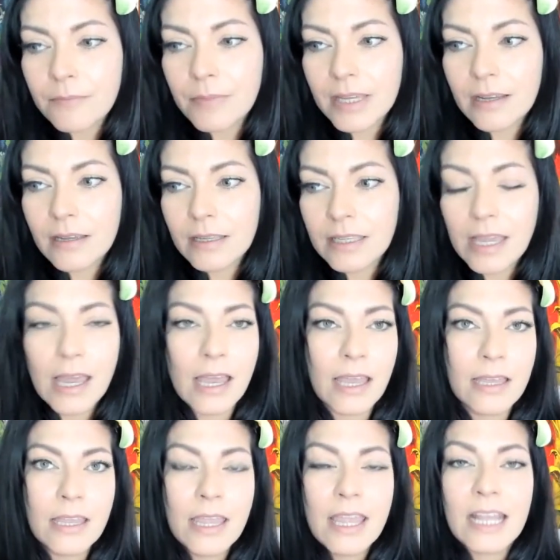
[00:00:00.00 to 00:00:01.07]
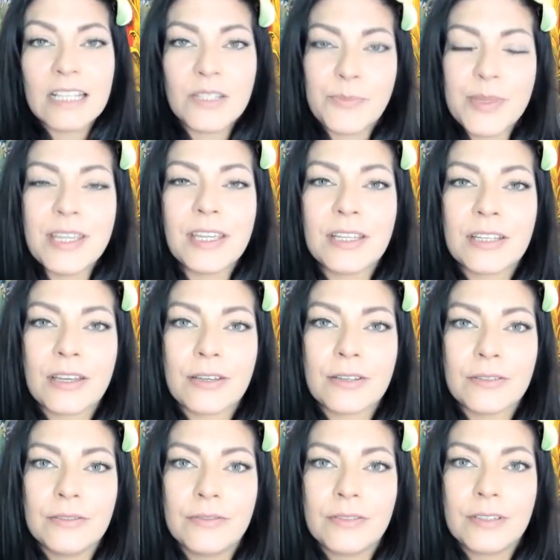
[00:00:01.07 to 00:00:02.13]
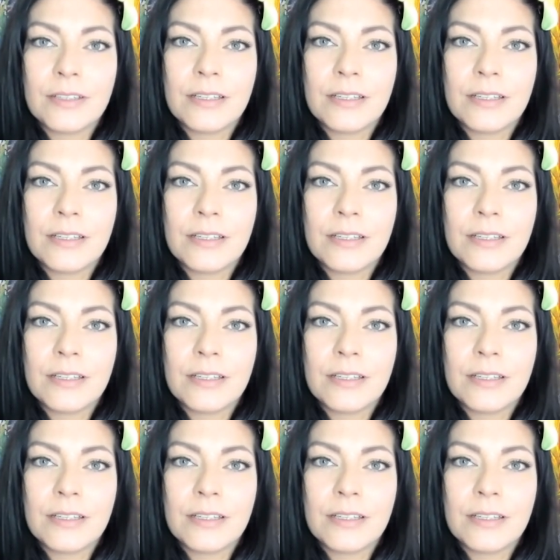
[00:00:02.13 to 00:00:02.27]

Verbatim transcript: But uh, yeah, and speaking of,